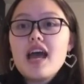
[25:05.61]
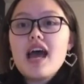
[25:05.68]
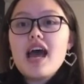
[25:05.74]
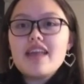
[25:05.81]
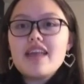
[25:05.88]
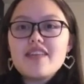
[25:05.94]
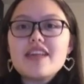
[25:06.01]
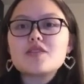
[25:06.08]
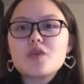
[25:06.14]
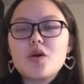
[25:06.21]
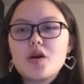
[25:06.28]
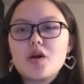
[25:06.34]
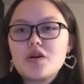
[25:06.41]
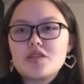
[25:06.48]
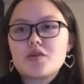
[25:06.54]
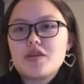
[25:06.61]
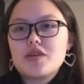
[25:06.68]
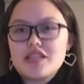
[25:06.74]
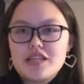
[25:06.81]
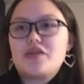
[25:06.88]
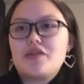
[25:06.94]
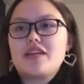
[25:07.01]
And that's so close to it
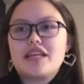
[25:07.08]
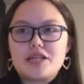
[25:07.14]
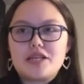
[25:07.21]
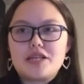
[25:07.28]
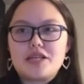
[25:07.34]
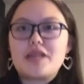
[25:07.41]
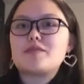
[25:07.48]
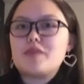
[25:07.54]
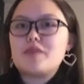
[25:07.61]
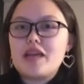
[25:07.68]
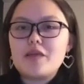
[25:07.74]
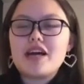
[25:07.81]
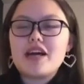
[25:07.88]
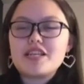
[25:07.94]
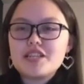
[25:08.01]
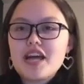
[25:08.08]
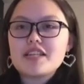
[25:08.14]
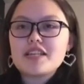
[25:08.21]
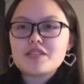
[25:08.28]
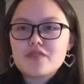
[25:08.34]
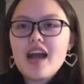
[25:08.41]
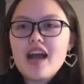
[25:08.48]
literally just being by
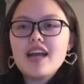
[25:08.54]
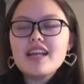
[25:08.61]
chance, right?